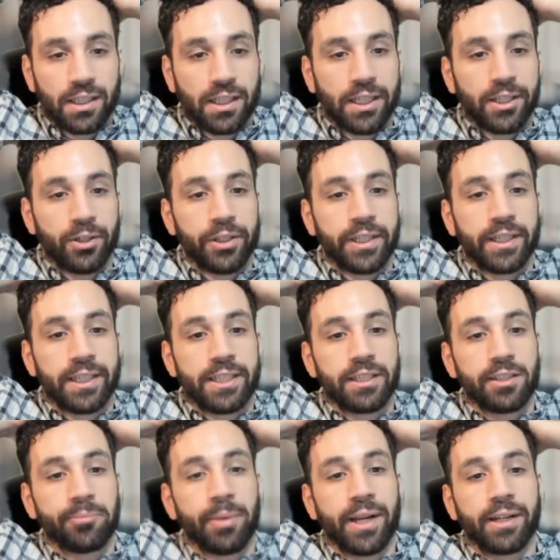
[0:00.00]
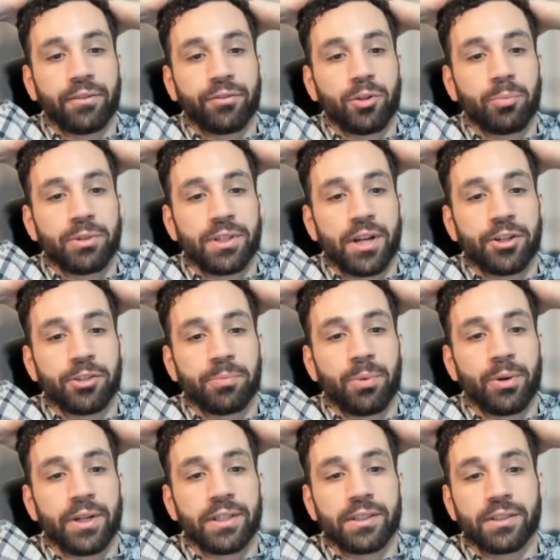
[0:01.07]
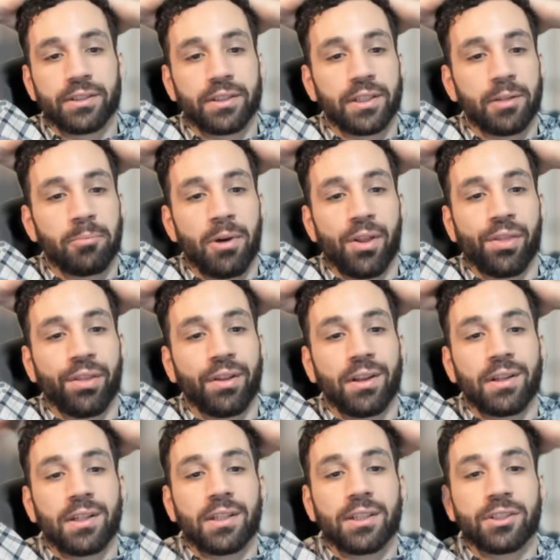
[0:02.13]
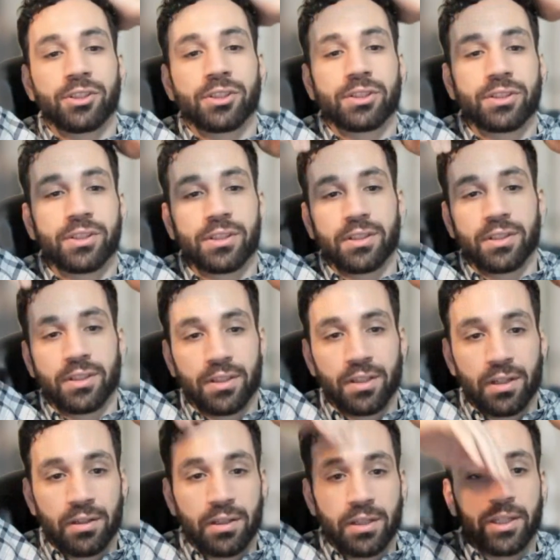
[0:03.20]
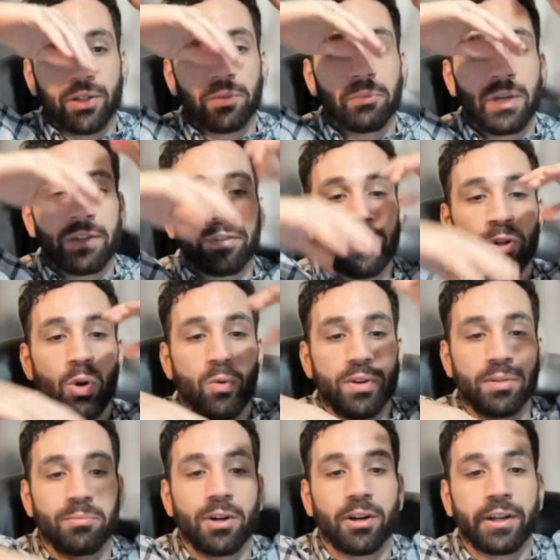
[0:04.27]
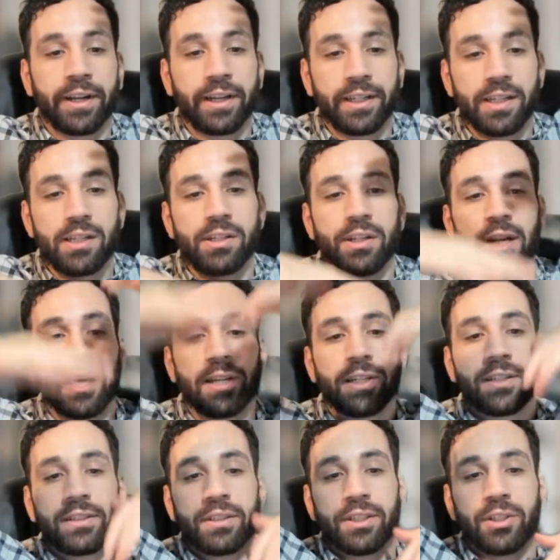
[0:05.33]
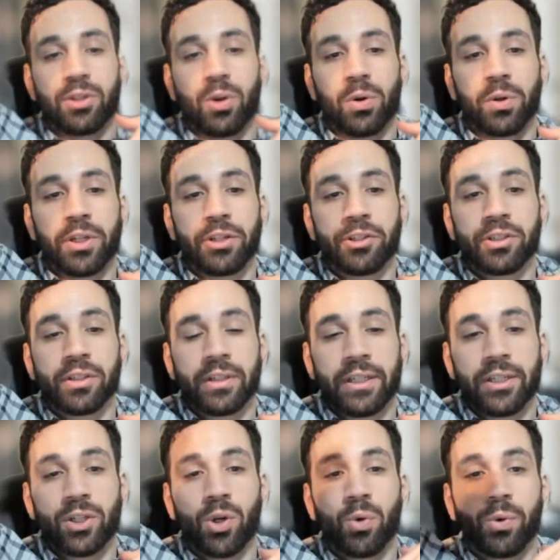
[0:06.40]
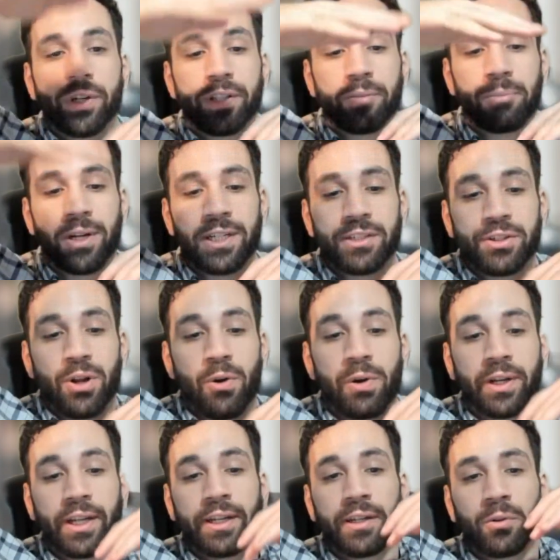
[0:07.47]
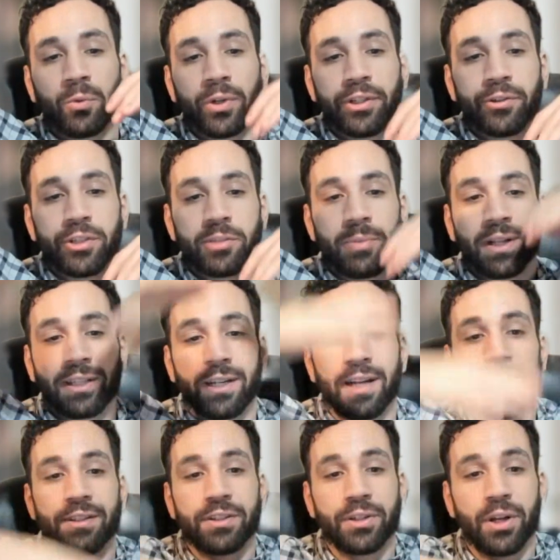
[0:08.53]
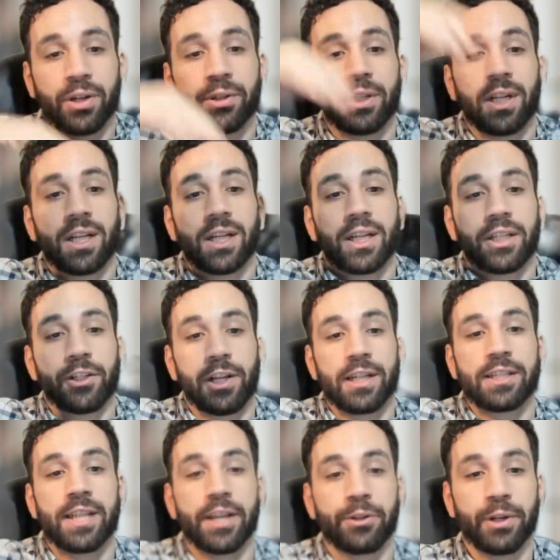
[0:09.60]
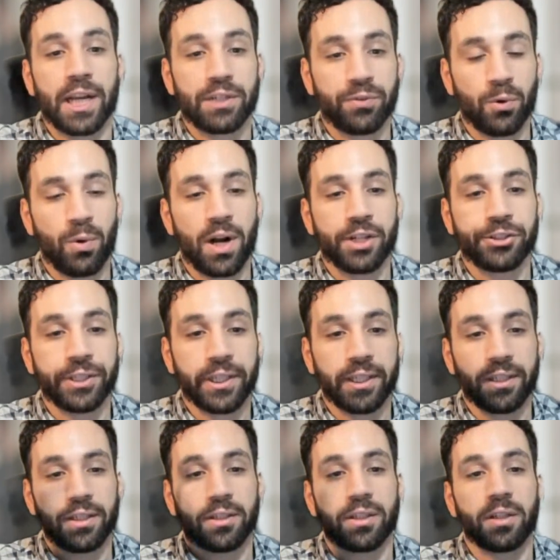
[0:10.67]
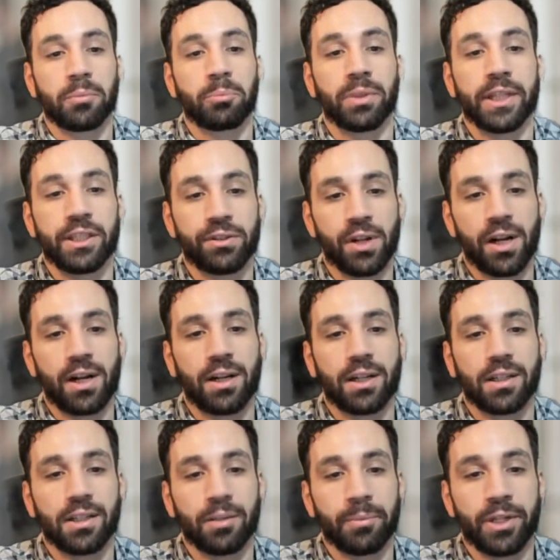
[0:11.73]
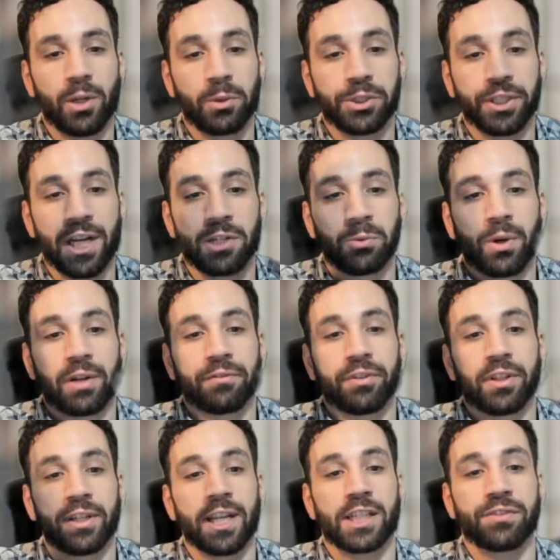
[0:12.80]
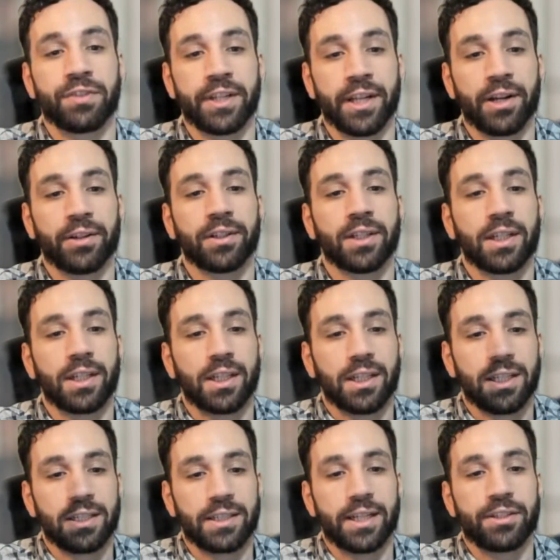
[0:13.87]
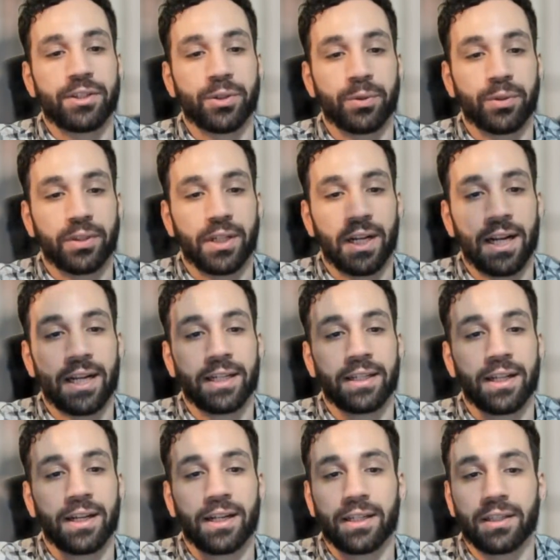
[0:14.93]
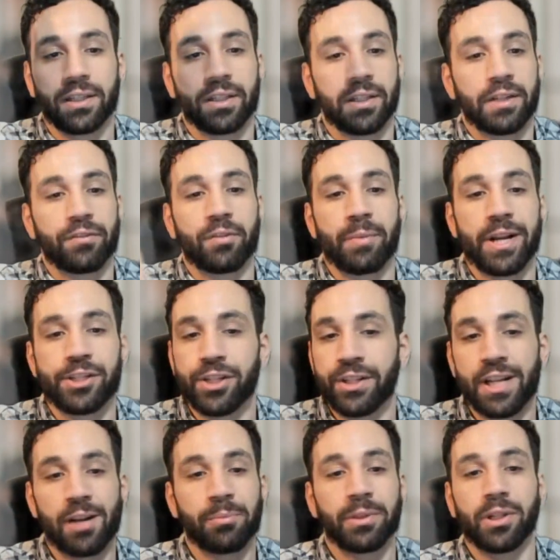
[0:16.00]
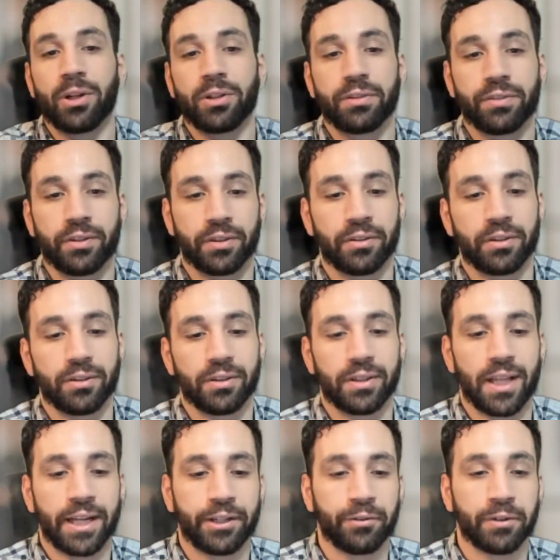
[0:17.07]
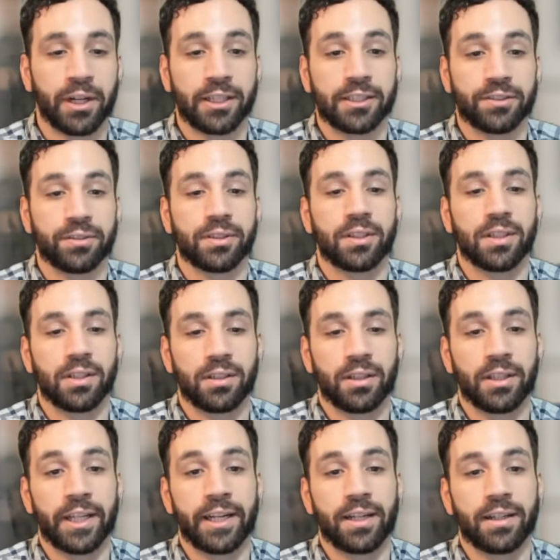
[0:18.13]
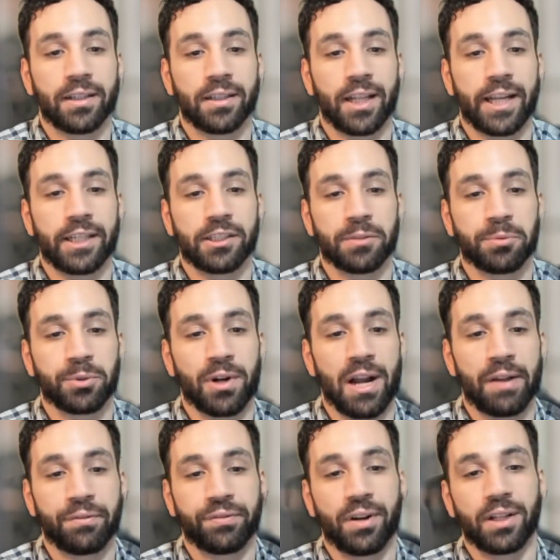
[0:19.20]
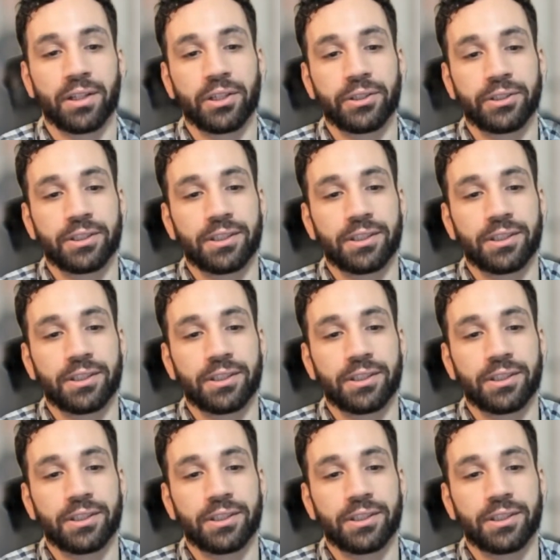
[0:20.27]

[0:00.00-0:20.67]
You could easily make a few percentage points a month. Just if you know where the market is and you know where the money is going and where you expect it not to go. Thank you guys for watching. Please let me know what you guys want for the next video. Stay tuned, and information down below. Thank you guys. Link, like, subscribe, follow.